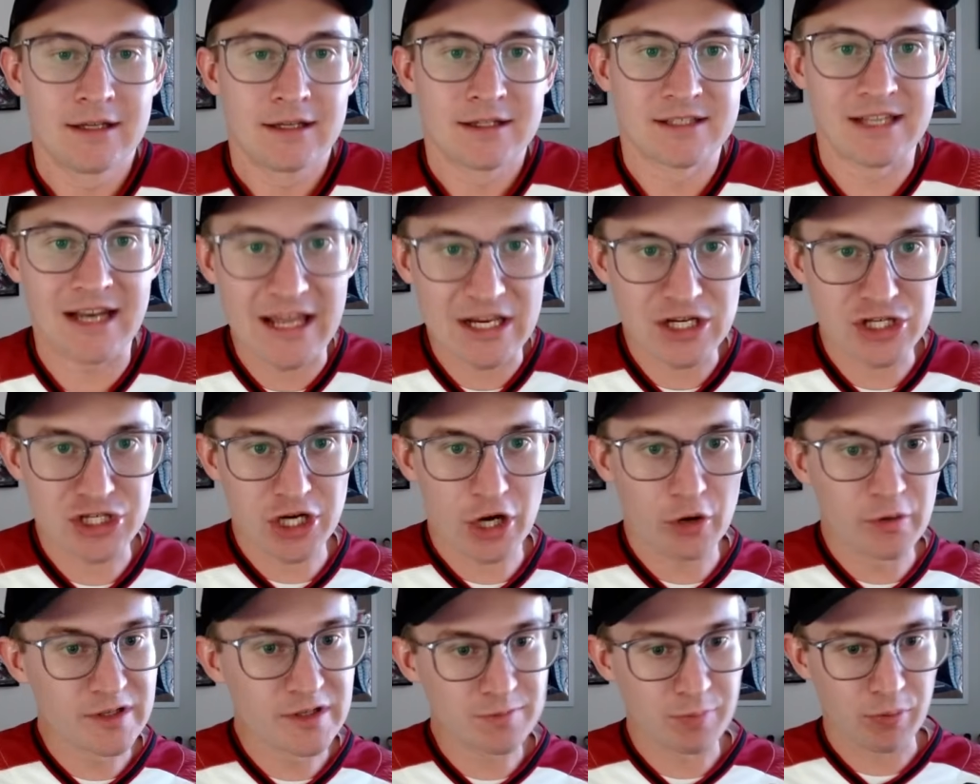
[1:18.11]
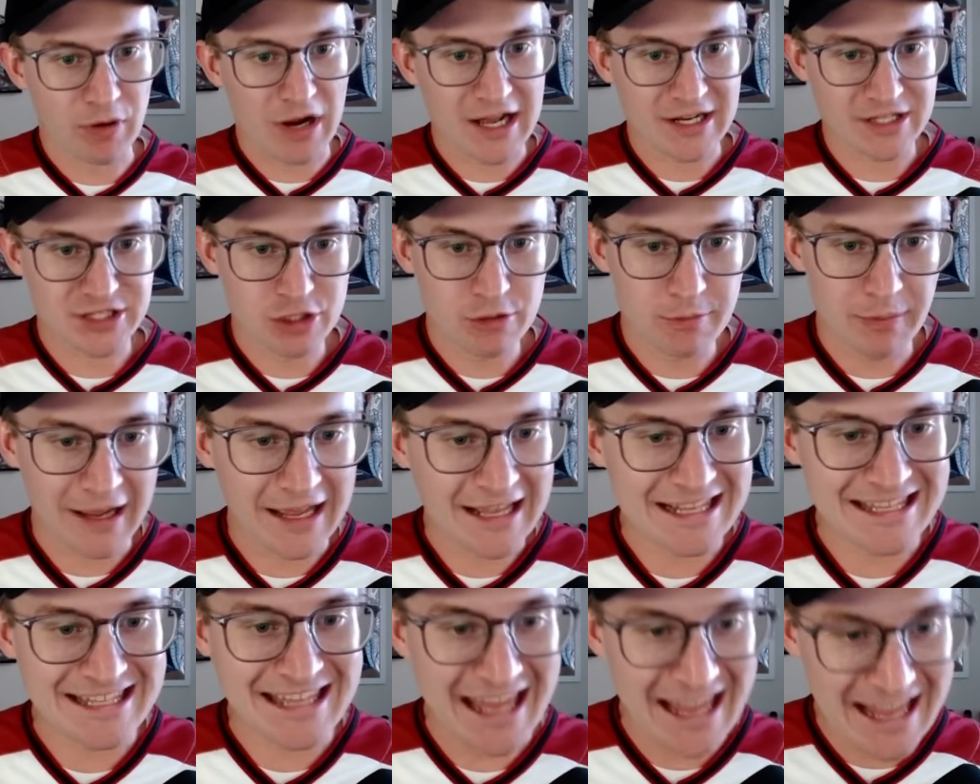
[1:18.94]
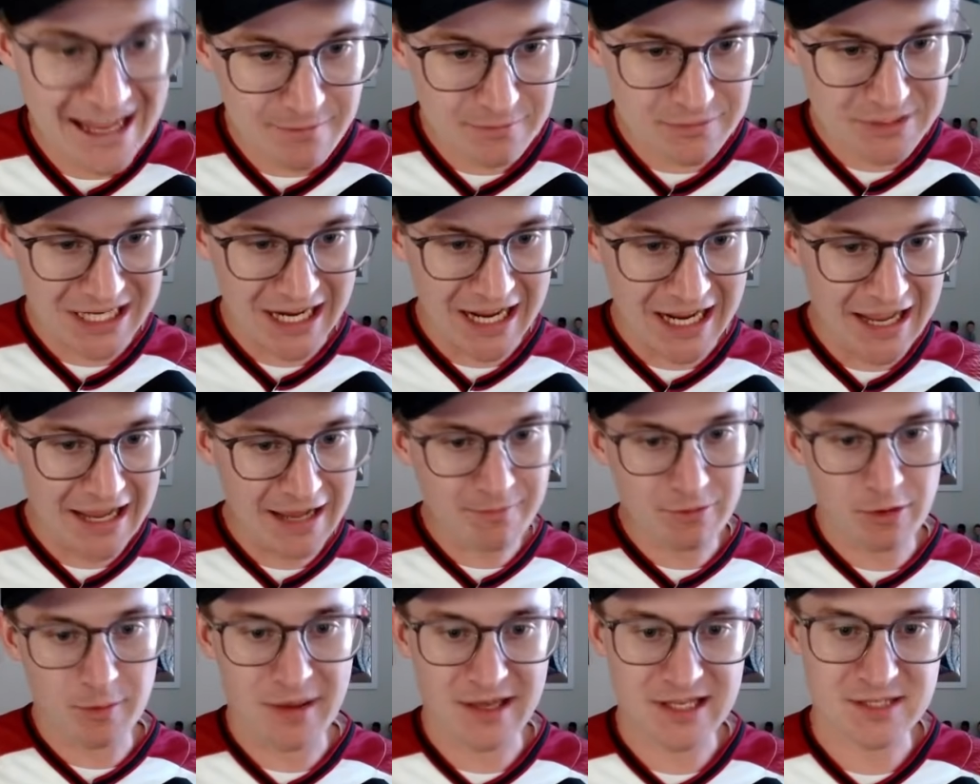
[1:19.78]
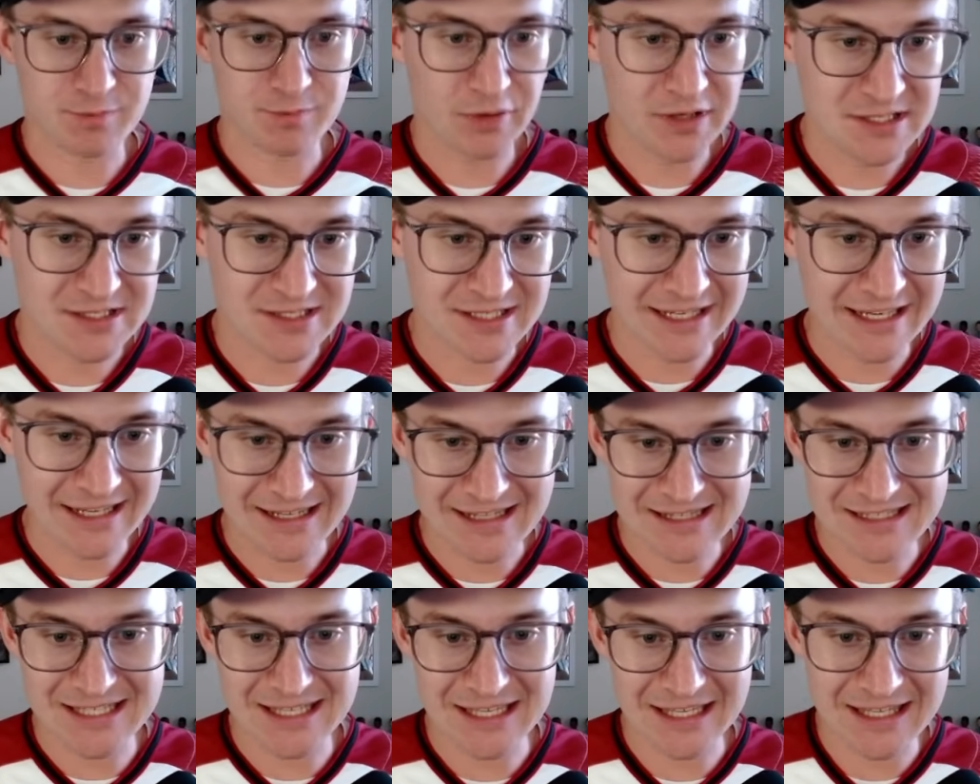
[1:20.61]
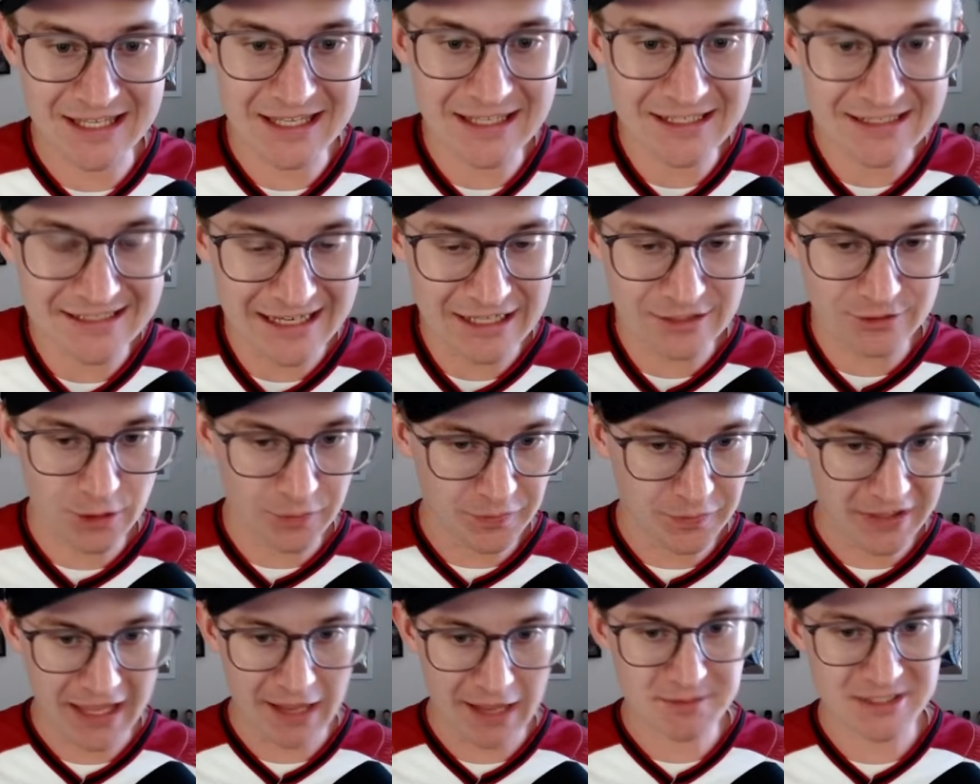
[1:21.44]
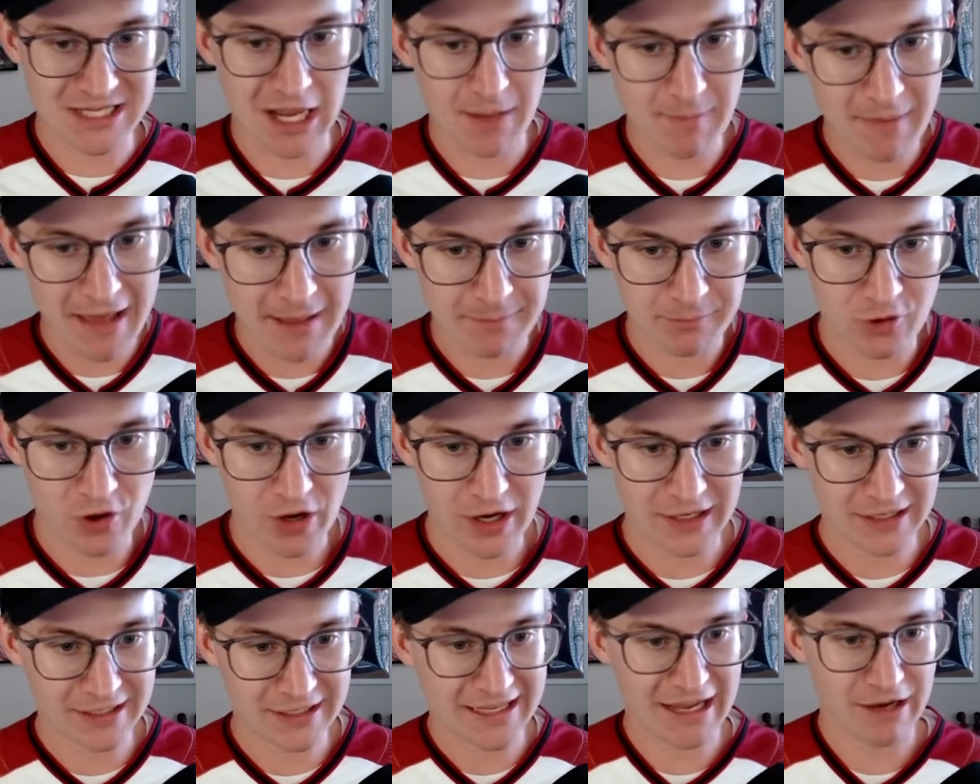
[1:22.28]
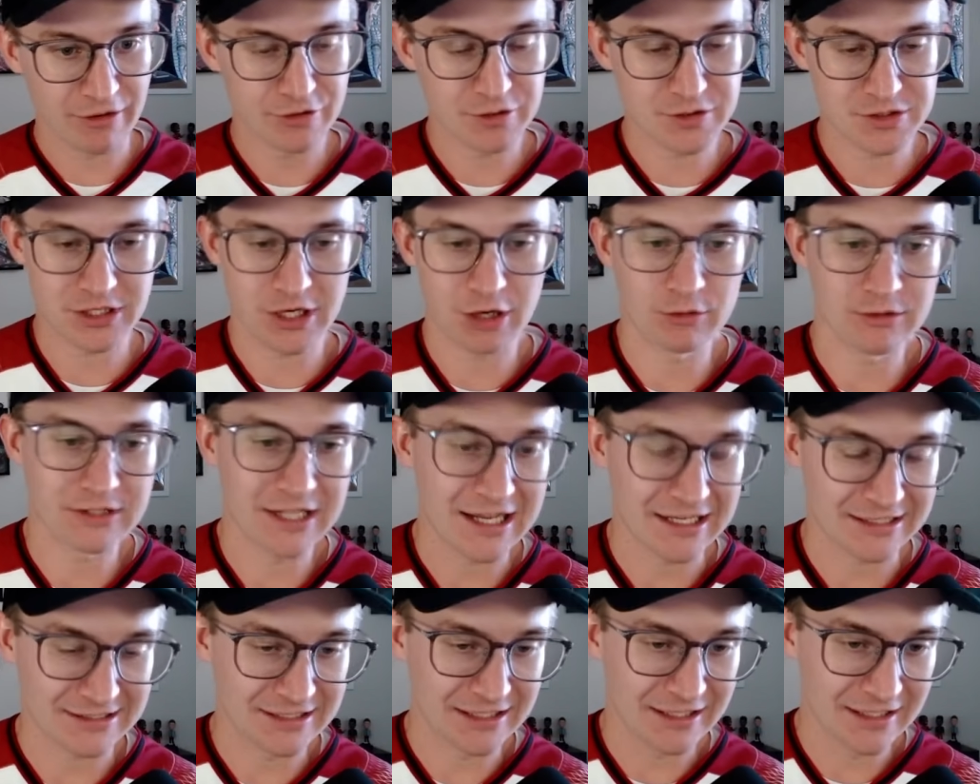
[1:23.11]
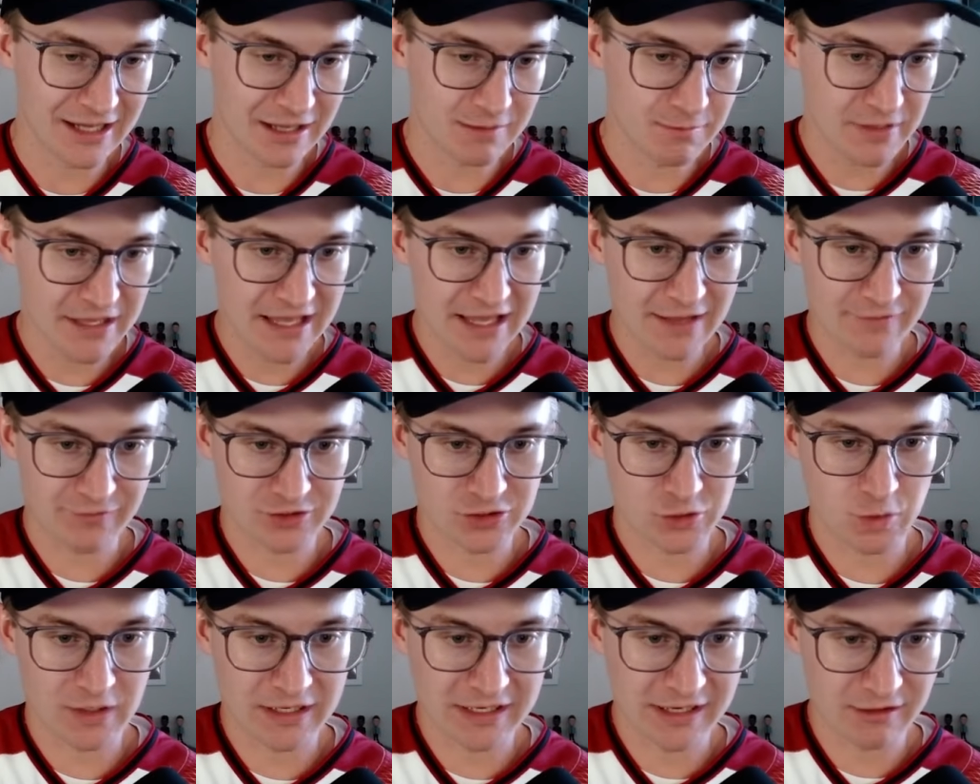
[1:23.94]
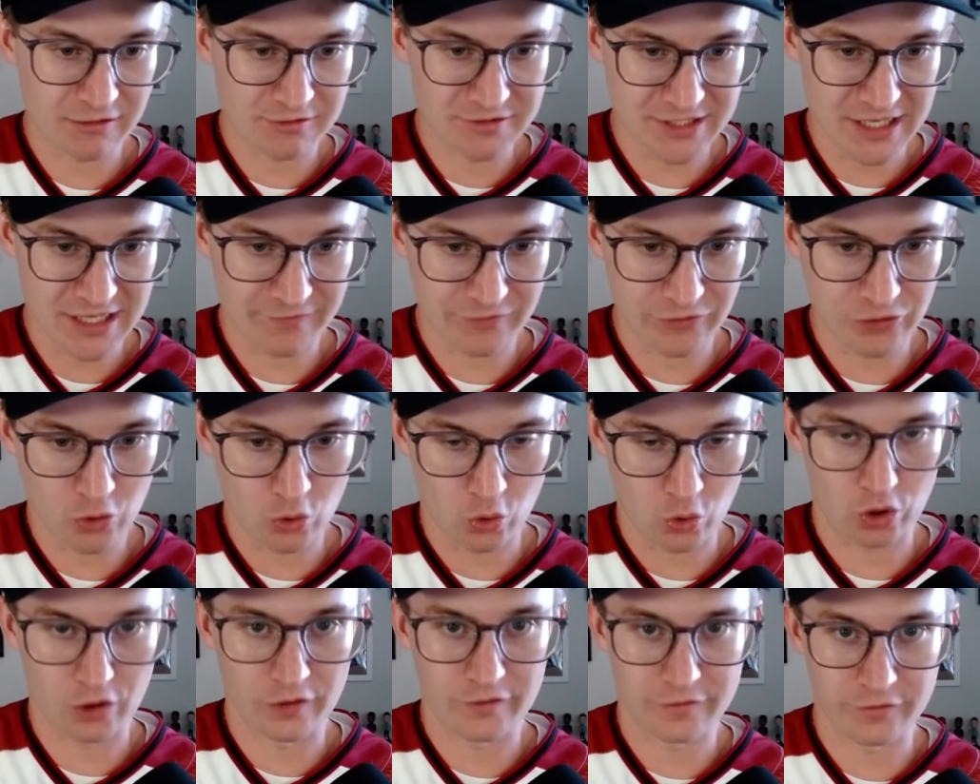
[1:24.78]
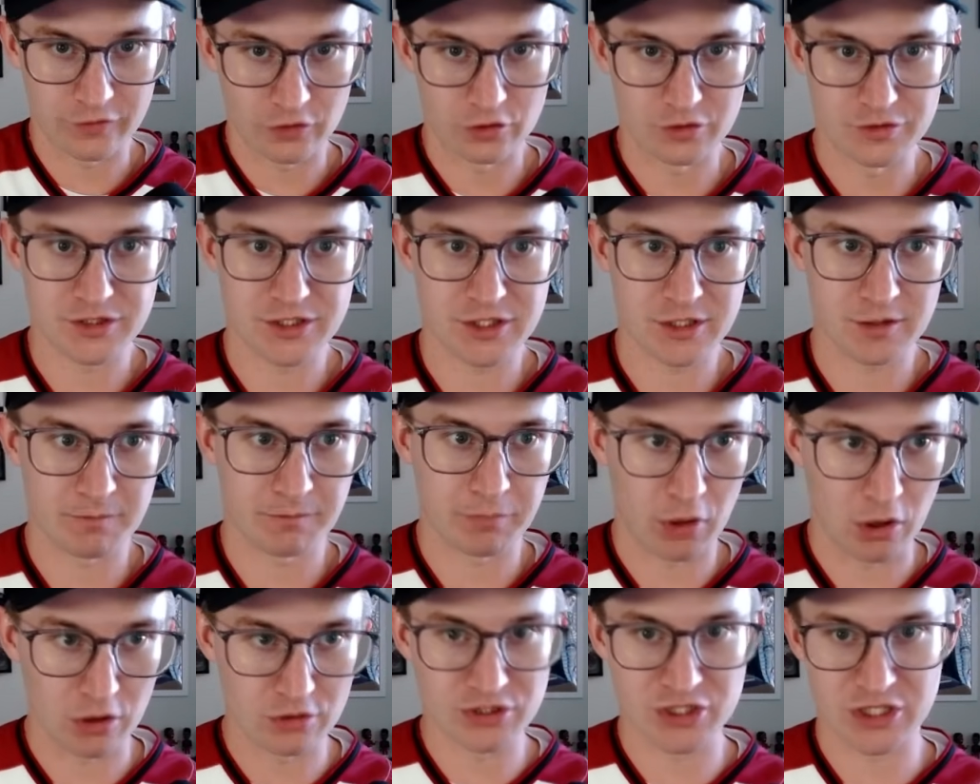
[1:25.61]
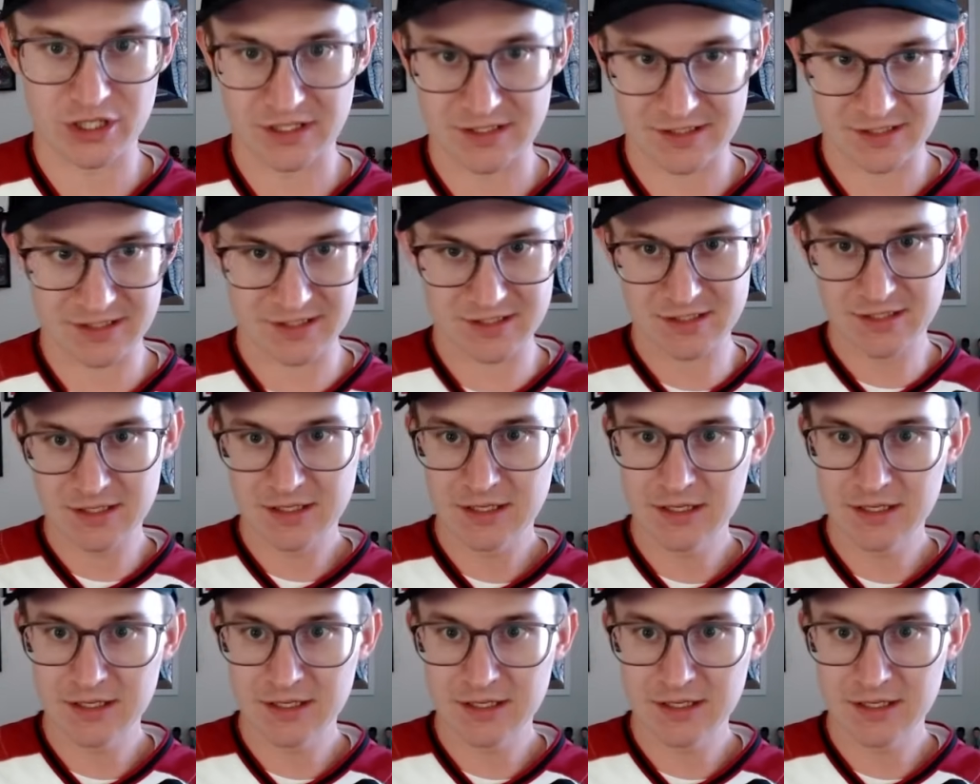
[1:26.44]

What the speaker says: Today's show is brought to you by Gametime, the best place to get a ticket. Download the Gametime app, create an account, use the code LOCKEDONNBA for $20 off your first purchase.